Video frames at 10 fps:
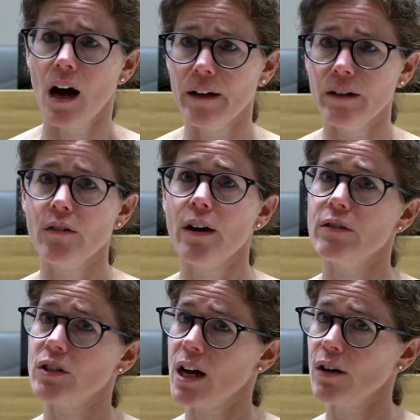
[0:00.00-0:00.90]
On the other hand,
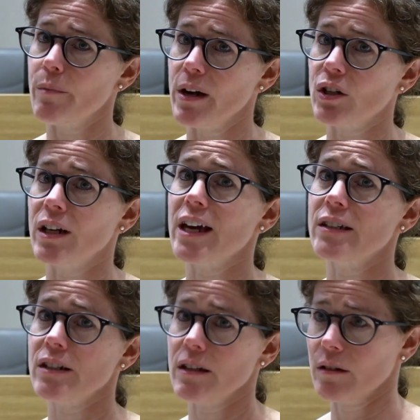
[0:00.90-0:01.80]
there's an occupation
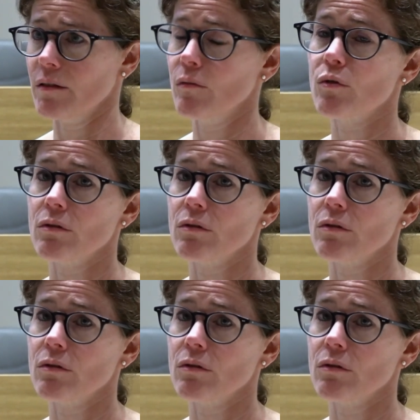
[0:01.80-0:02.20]
against the